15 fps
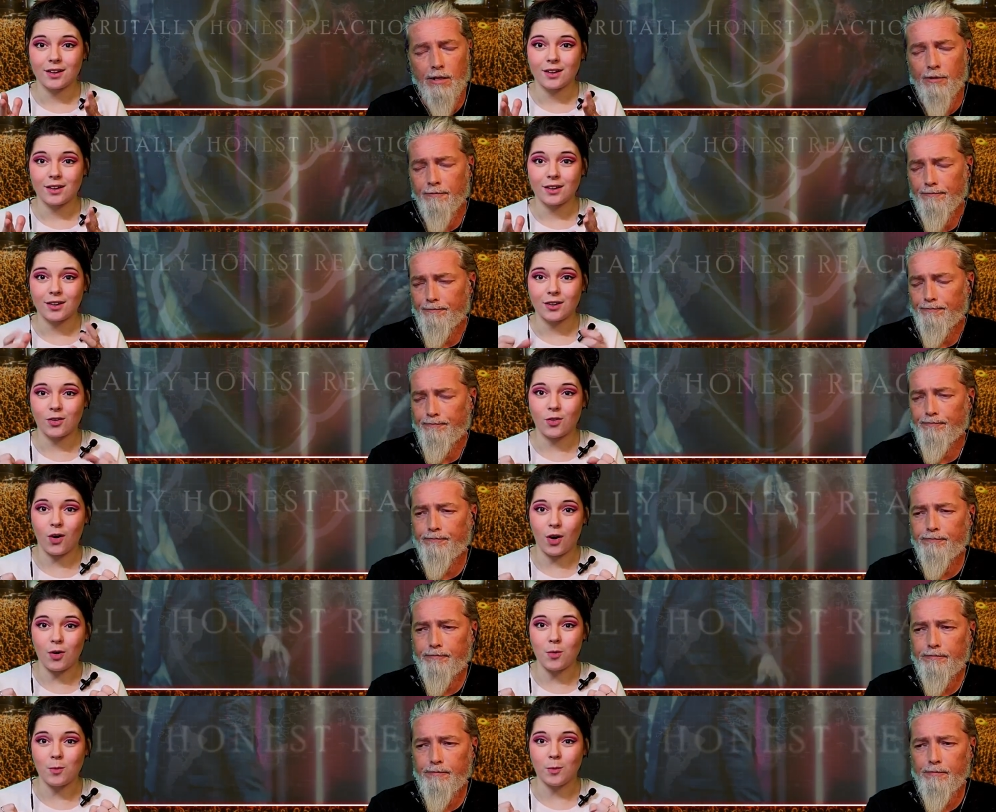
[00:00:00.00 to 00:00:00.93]
Speaker 1: out.
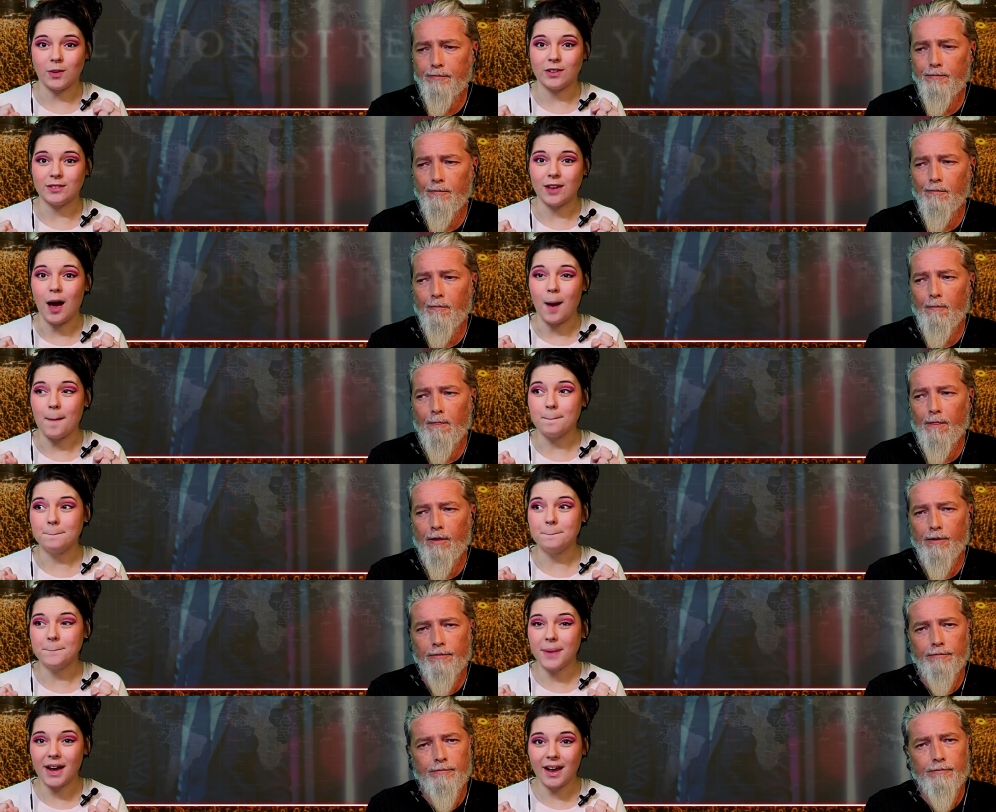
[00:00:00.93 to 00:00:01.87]
Speaker 2: Chrome was
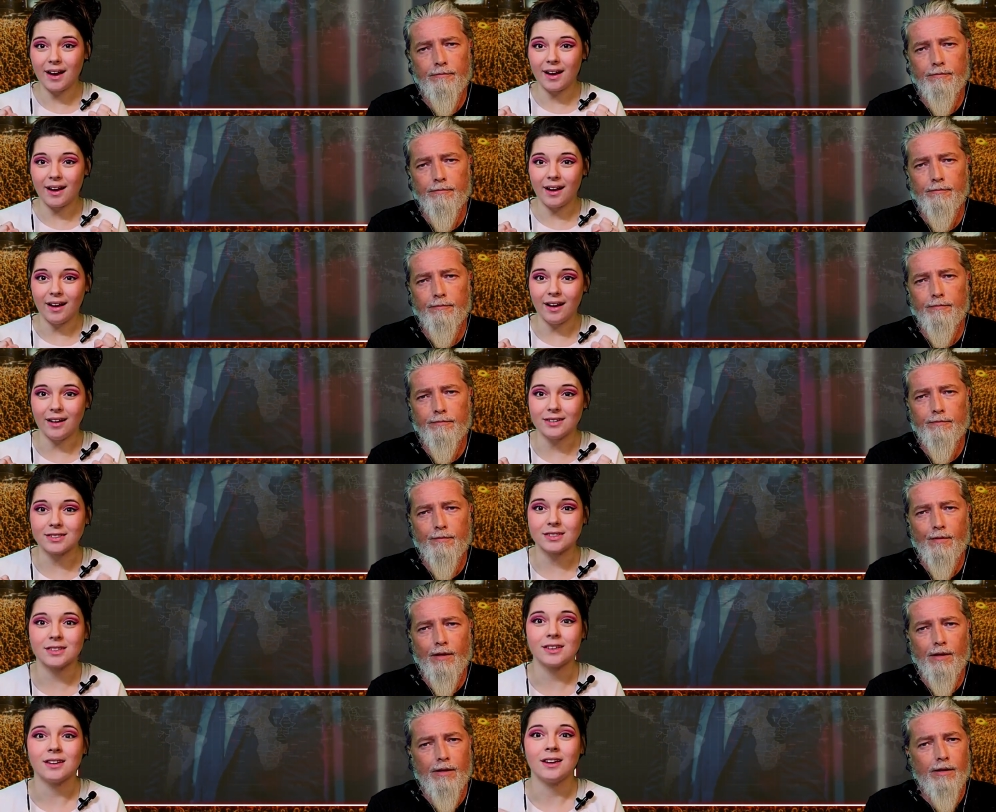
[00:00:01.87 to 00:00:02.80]

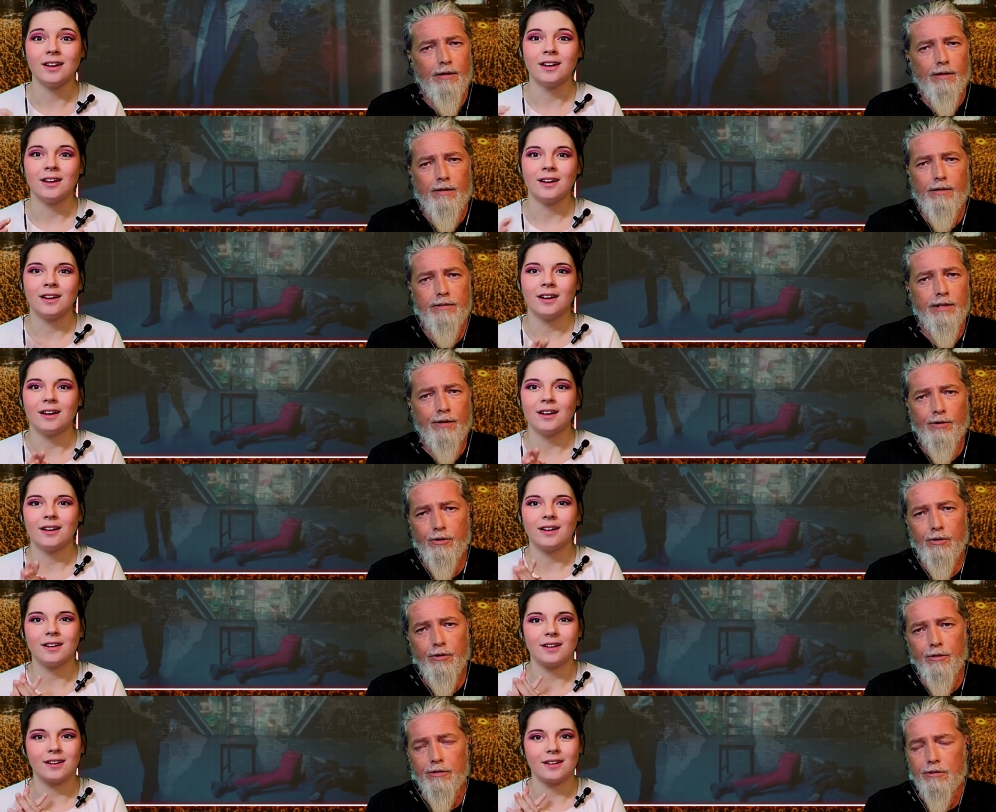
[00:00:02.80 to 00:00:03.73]
badass.
Speaker 1: It sounded
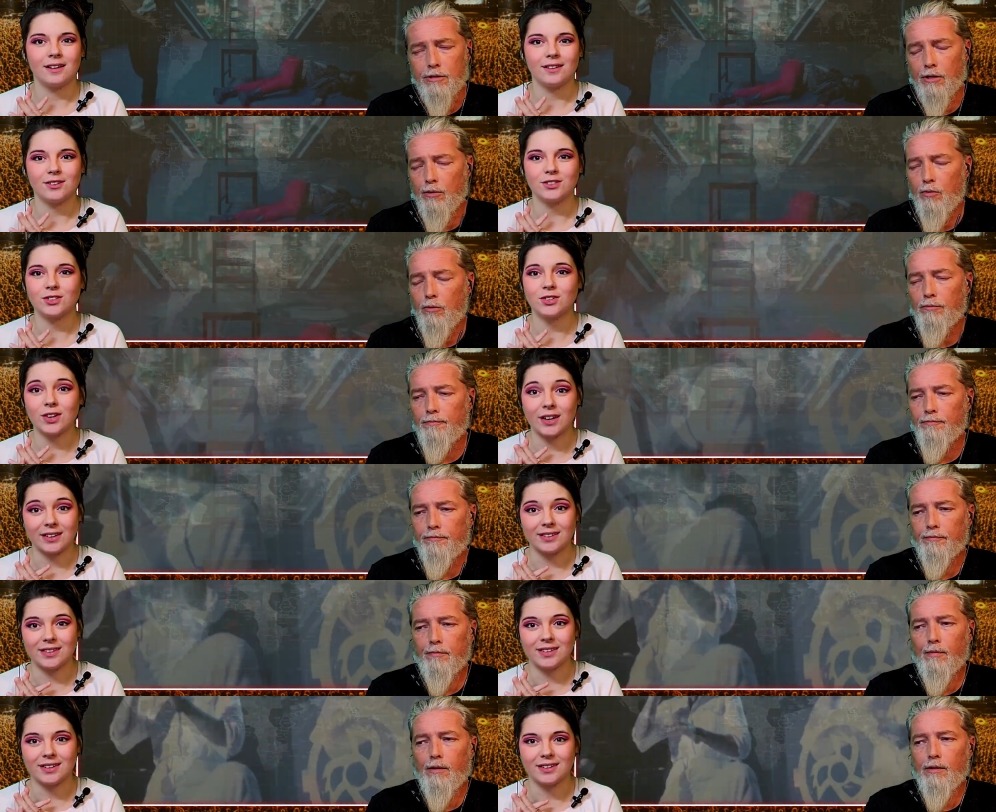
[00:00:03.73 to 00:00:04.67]
good. So
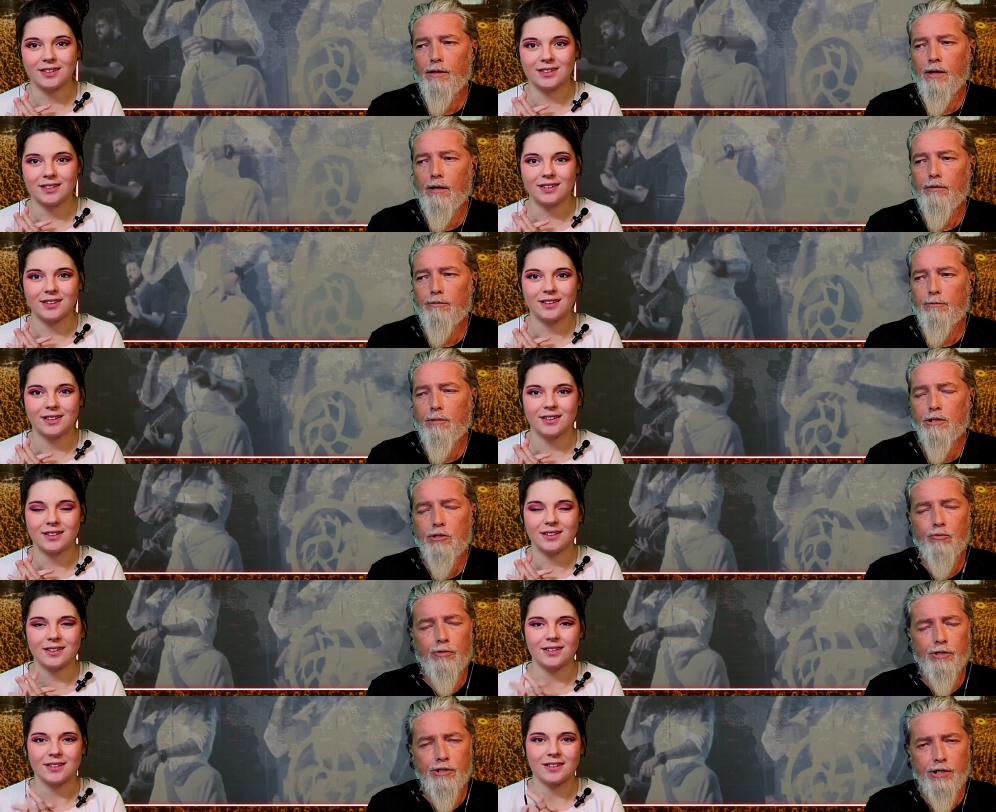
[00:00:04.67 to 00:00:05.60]
yeah, makes
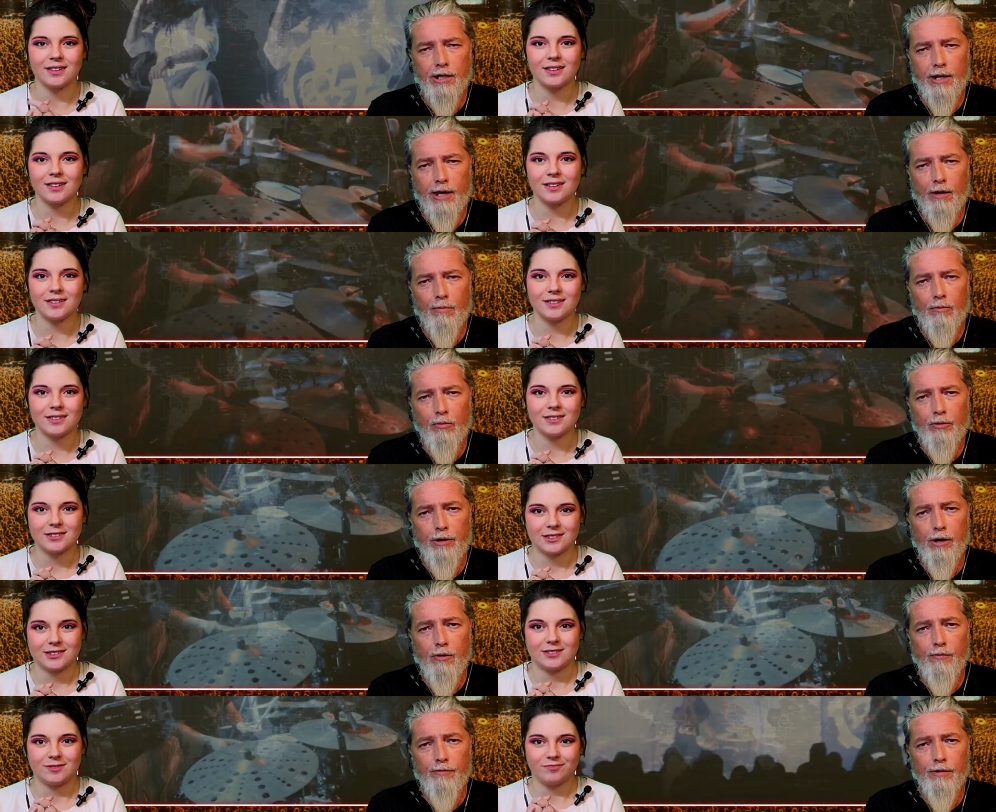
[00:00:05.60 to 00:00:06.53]
you want to check out more
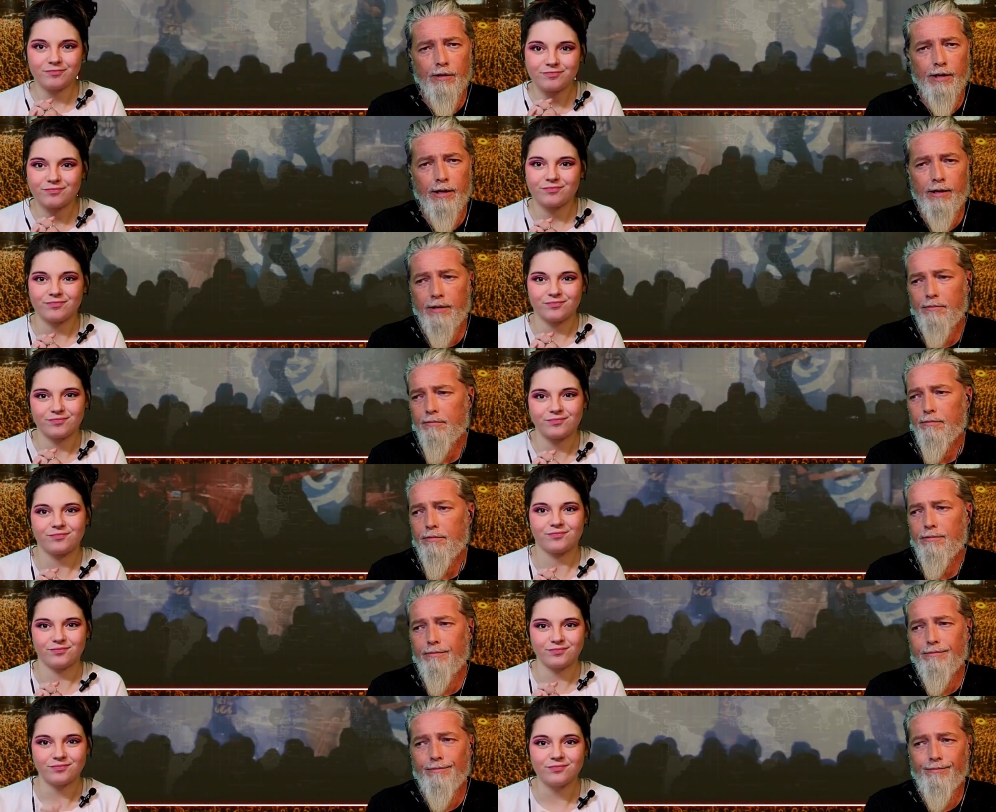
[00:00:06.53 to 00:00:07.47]
Nova. And
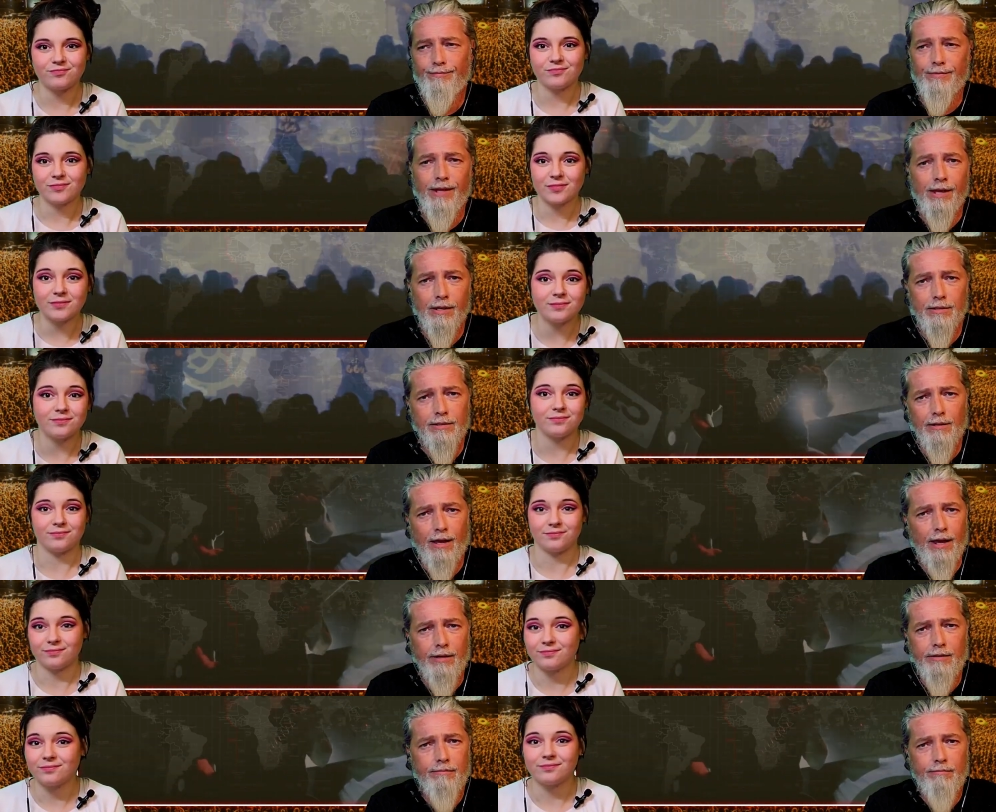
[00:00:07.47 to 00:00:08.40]
yes,
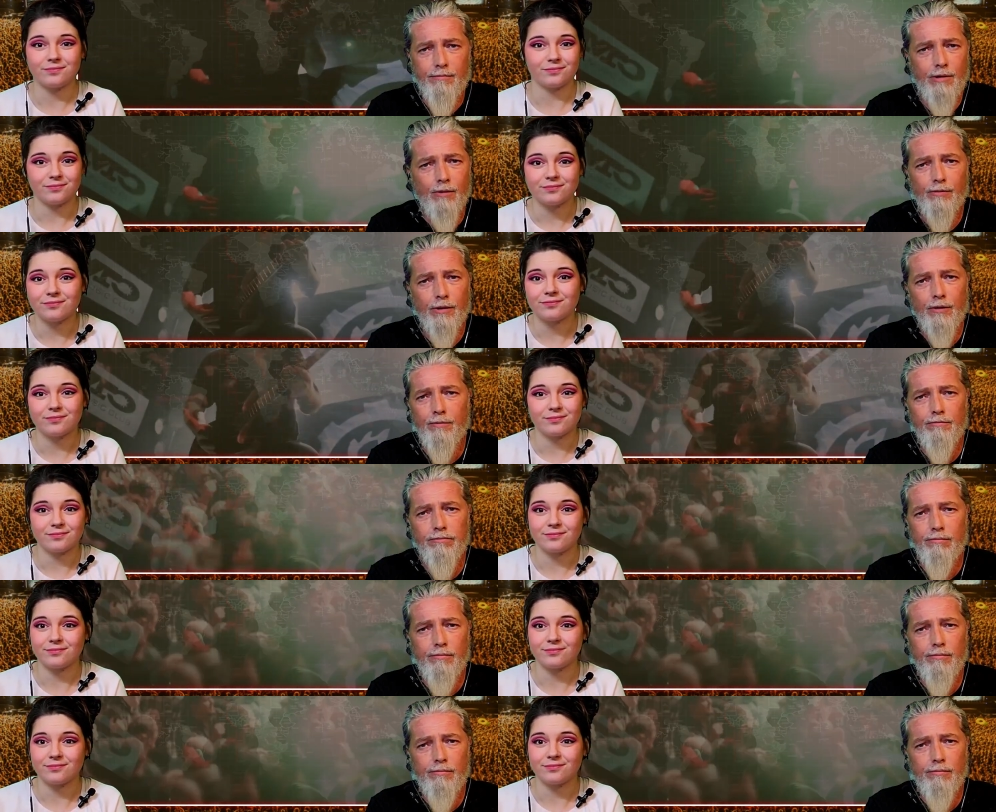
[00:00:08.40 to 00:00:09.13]
I don't know